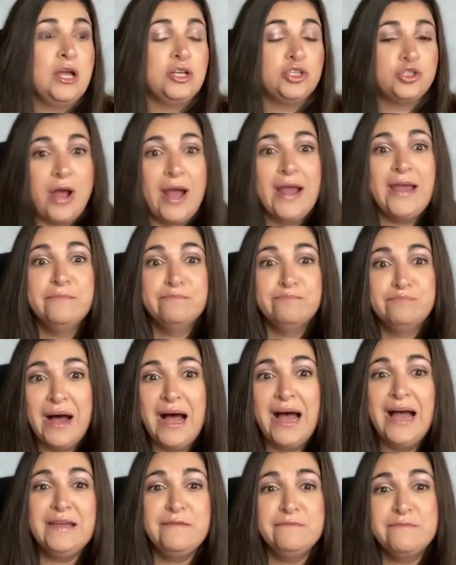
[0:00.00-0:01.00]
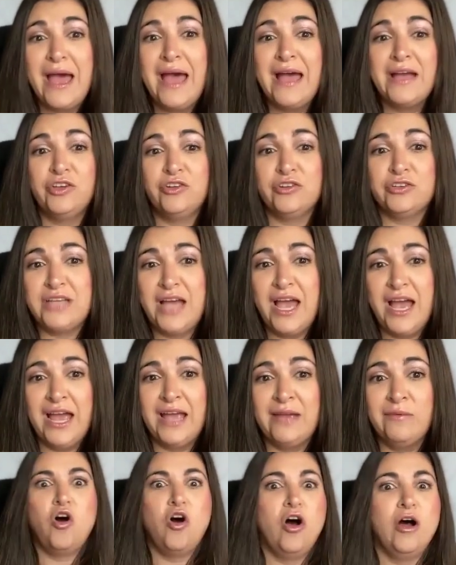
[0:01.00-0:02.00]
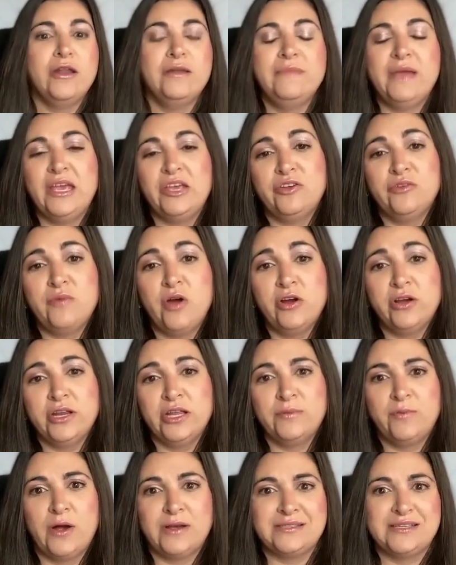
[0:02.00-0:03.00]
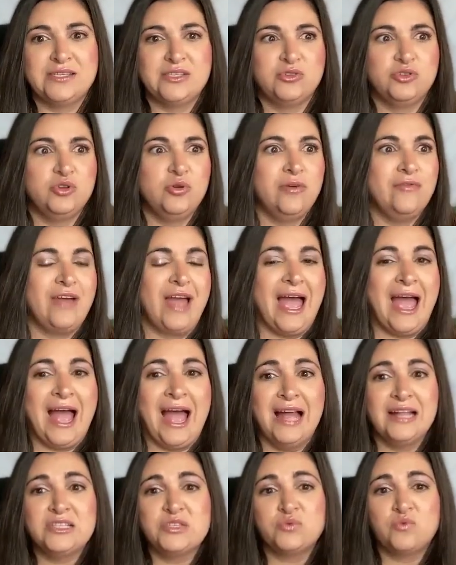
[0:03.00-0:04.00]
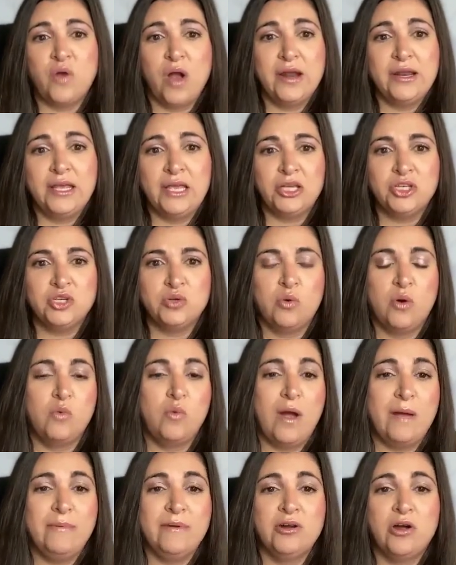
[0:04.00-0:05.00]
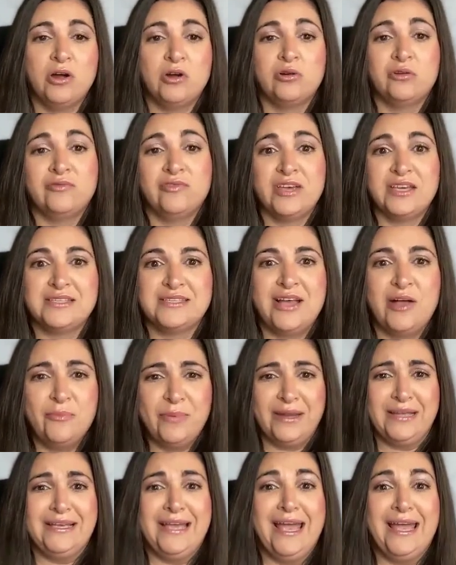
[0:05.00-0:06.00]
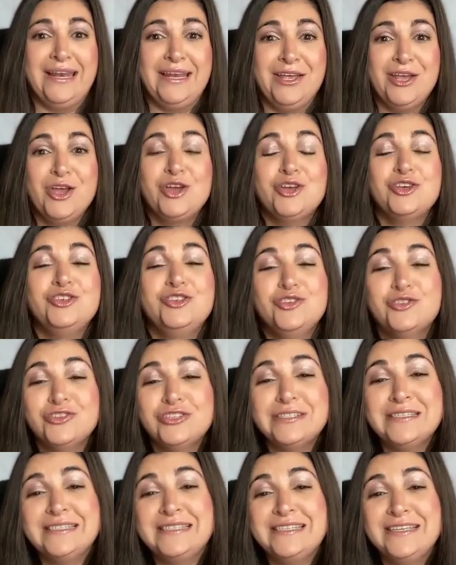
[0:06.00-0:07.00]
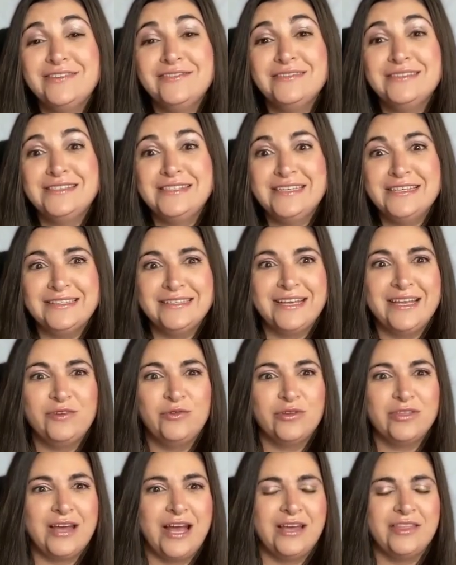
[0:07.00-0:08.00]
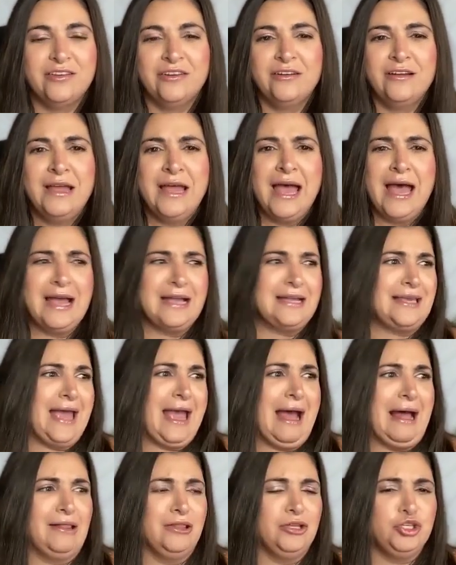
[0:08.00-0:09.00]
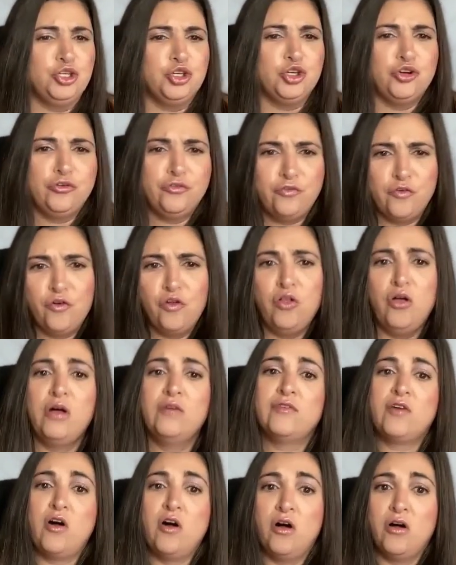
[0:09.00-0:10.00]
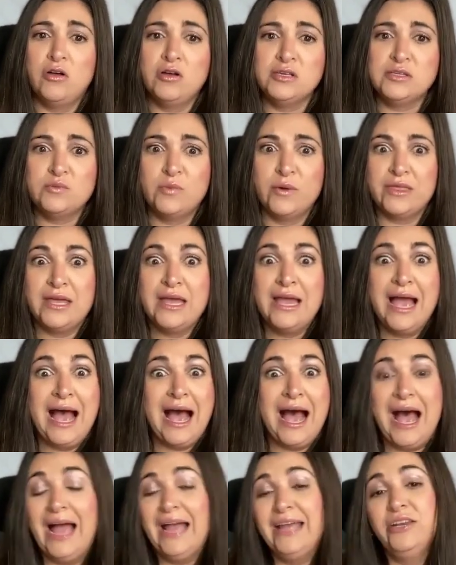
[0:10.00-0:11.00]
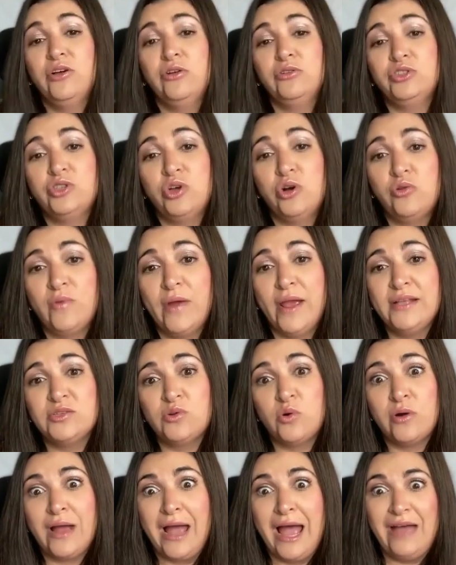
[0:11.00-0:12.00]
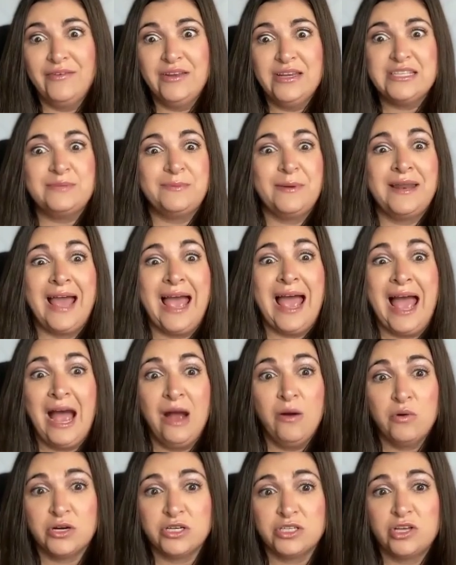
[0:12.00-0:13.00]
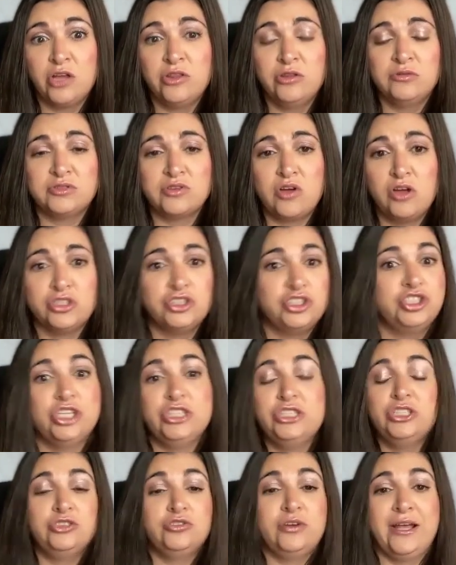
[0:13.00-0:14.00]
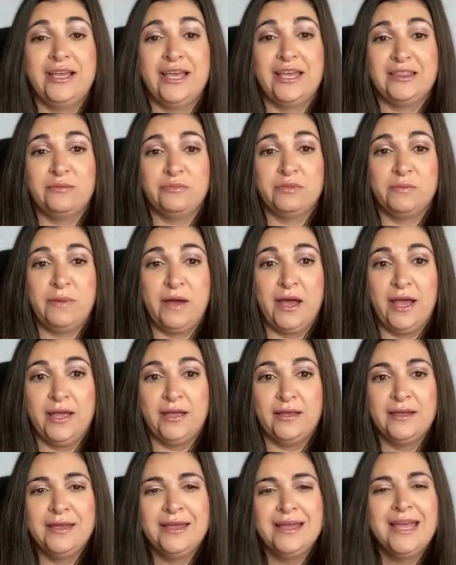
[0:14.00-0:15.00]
try and buy back your time, automate your marketing process so you have ads running to a webinar or VSL. But again, you're still dealing with either a calendar full of calls with high no-show rates or having to spend hours on those calls just to try and get them to buy.